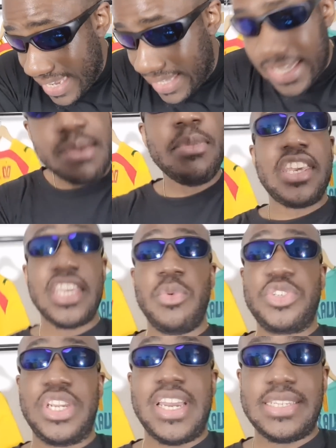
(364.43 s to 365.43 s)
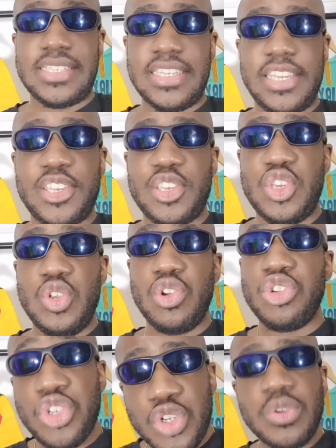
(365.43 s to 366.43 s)
let me hear what you guys think. You know,
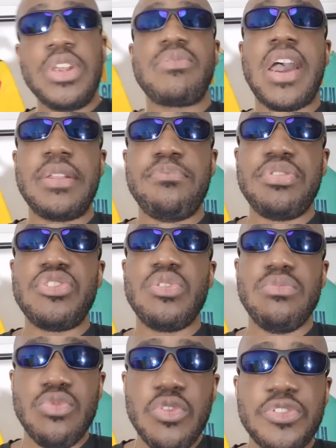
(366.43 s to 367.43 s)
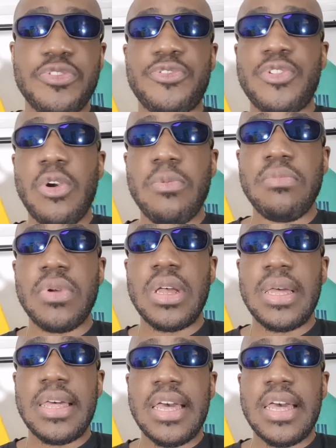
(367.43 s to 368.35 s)
should Iran be removed from...